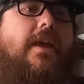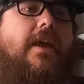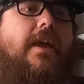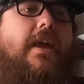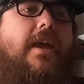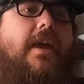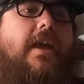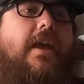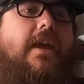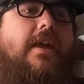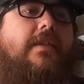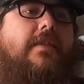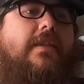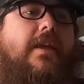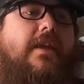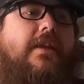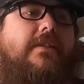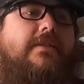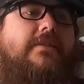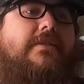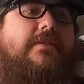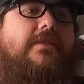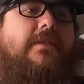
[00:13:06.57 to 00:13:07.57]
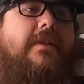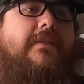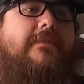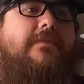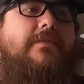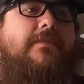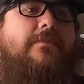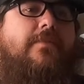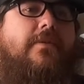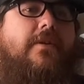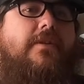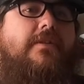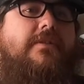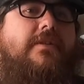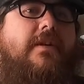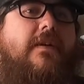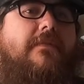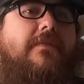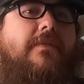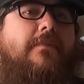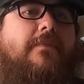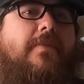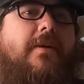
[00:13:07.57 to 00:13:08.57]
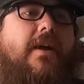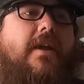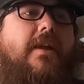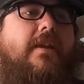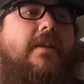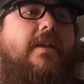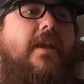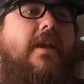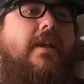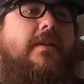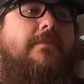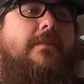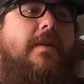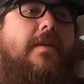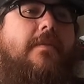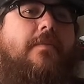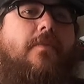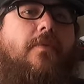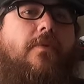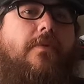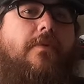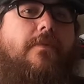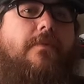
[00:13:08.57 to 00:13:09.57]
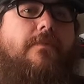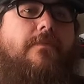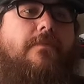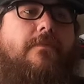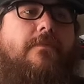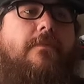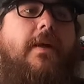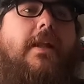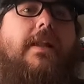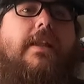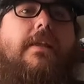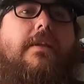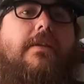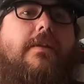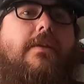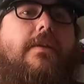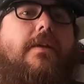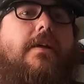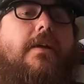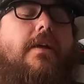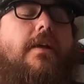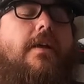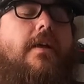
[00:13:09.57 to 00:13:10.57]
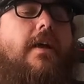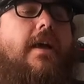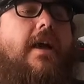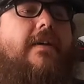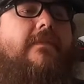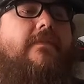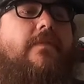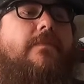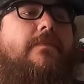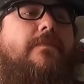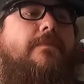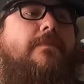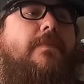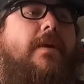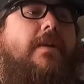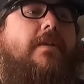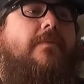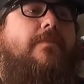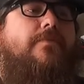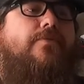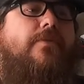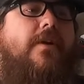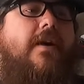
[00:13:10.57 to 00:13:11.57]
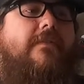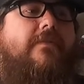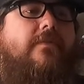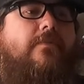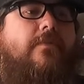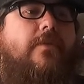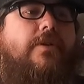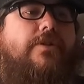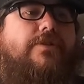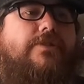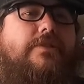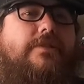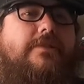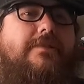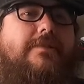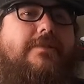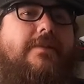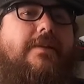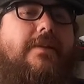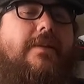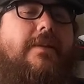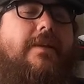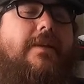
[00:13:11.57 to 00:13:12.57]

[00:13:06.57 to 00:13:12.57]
and they can leave some parts off the bike and make more money, have a better profit margin.